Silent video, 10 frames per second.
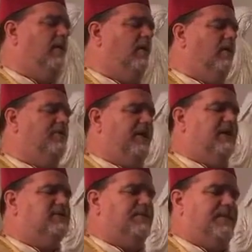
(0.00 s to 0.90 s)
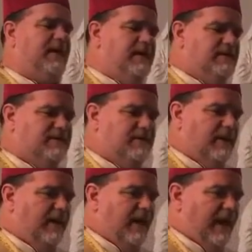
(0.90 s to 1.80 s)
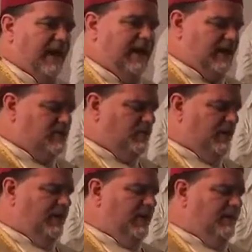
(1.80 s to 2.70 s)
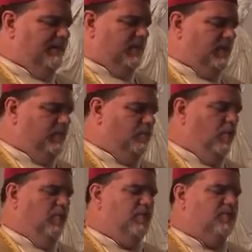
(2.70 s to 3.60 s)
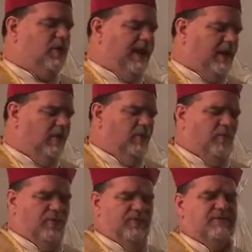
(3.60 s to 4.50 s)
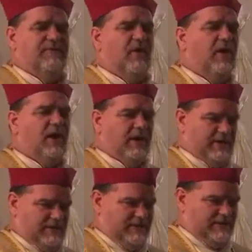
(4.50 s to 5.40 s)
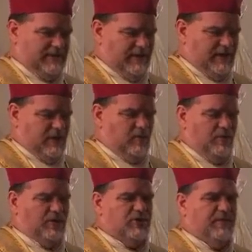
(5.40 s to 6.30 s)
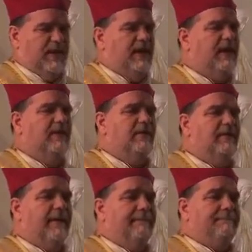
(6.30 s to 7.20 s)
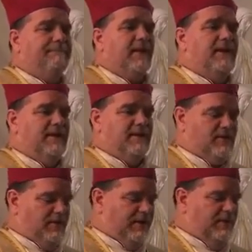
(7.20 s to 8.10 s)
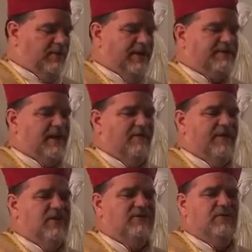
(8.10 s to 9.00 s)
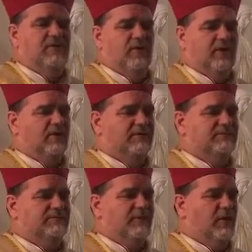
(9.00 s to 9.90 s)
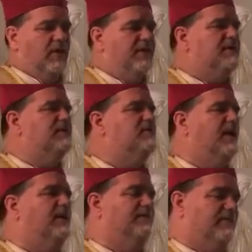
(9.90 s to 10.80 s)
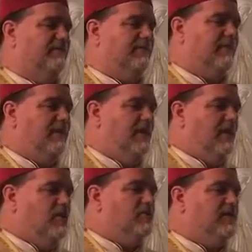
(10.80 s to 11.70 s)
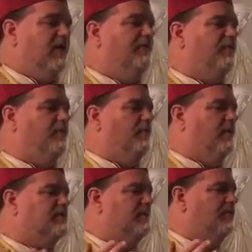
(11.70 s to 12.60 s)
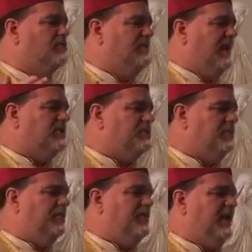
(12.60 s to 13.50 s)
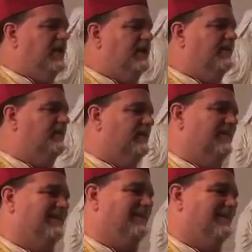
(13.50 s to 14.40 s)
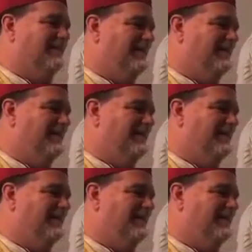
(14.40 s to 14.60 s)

all things to peace, and He is going to heal the wounds of all hearts who wish to be healed, and He is going to bring salvation to the world. All this is wonderful. So therefore, what's the most natural thing to consider?